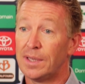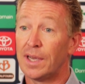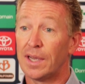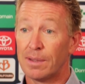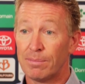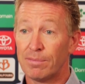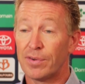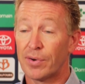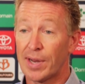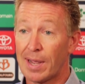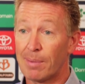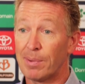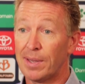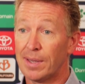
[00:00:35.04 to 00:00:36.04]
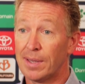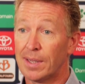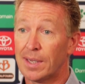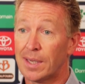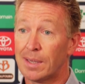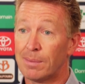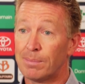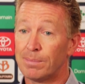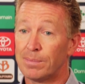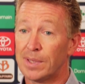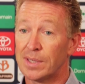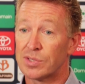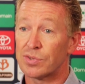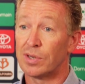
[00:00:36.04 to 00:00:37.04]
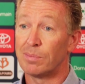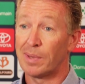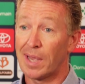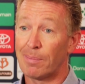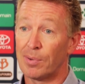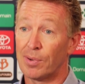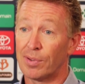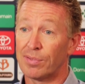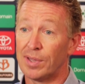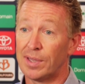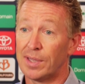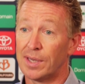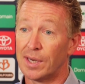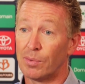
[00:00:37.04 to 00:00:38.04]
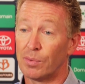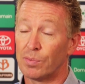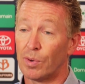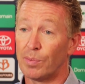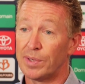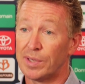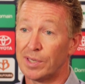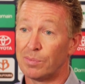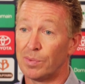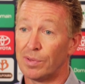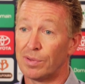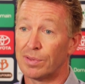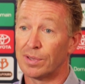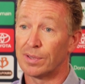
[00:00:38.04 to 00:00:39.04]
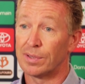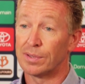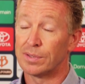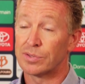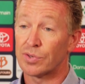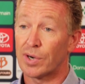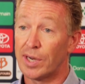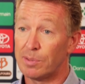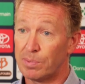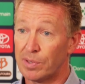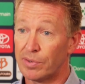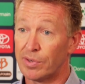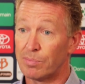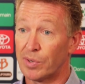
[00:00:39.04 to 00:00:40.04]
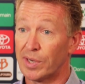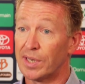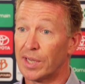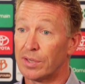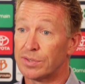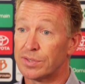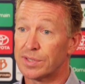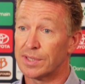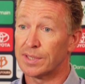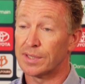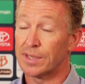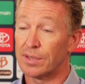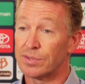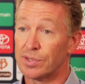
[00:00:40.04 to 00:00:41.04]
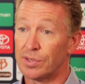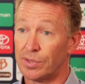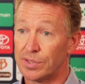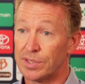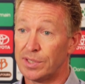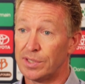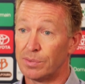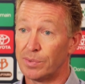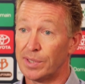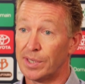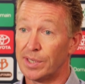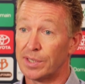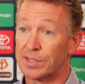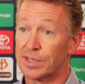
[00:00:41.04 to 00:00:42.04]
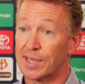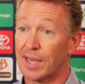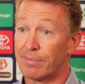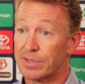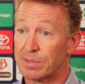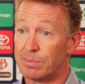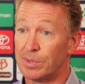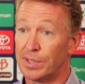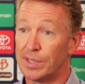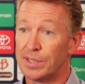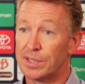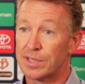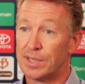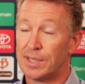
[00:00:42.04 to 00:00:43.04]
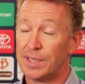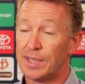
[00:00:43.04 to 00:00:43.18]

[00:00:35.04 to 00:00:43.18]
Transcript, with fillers: Yeah, very happy. Um, extremely happy. I think you know with what we did with the trade period, bringing those uh, those guys in that we needed to cover some needs.